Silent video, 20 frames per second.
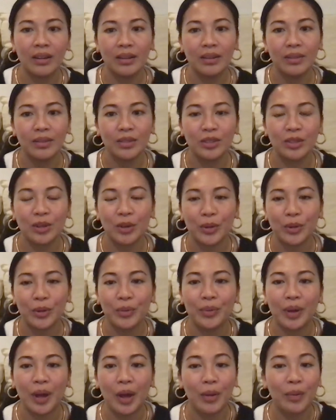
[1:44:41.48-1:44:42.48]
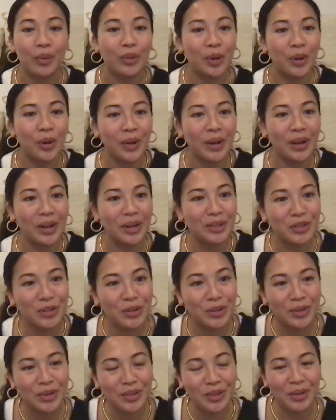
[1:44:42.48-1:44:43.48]
so I will go ahead and
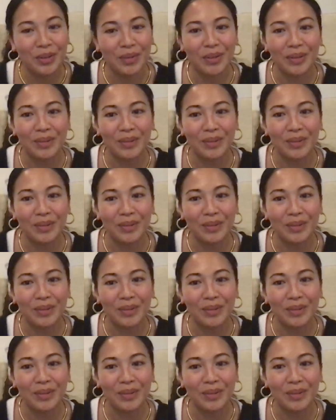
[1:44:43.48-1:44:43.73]
introduce her.